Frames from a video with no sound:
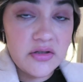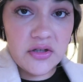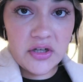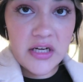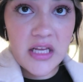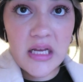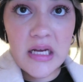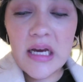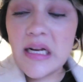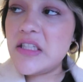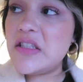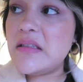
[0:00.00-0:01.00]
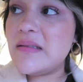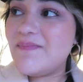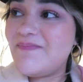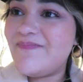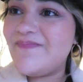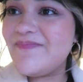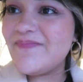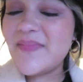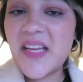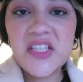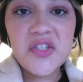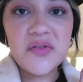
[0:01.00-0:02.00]
dirty, and I just,
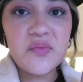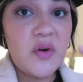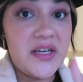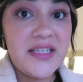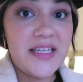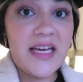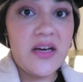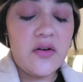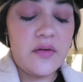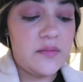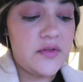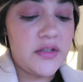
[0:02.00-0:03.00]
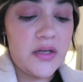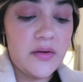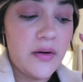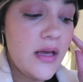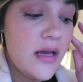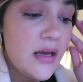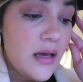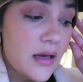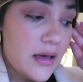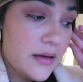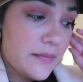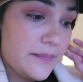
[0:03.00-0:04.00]
I just wanted to get home. So,
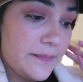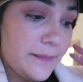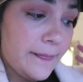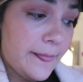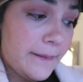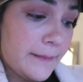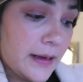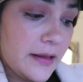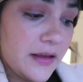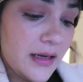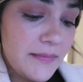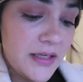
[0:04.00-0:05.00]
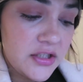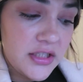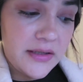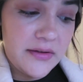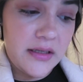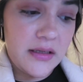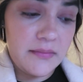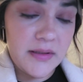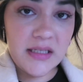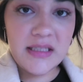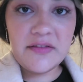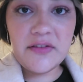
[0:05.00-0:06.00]
um, I think I might shower
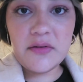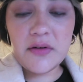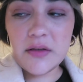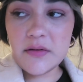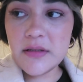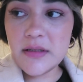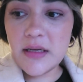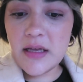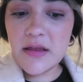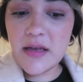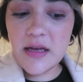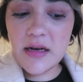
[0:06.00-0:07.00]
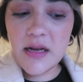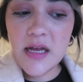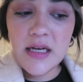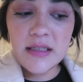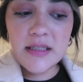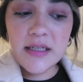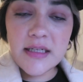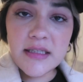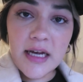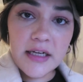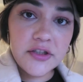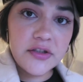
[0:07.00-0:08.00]
because I feel gross. And then today's
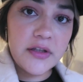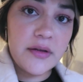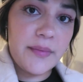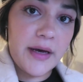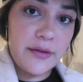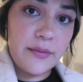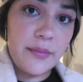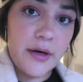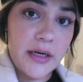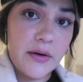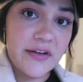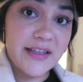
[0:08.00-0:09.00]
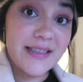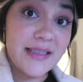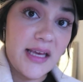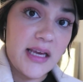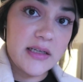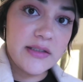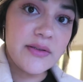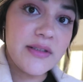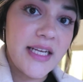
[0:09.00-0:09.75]
actually the Bath and Body Works candle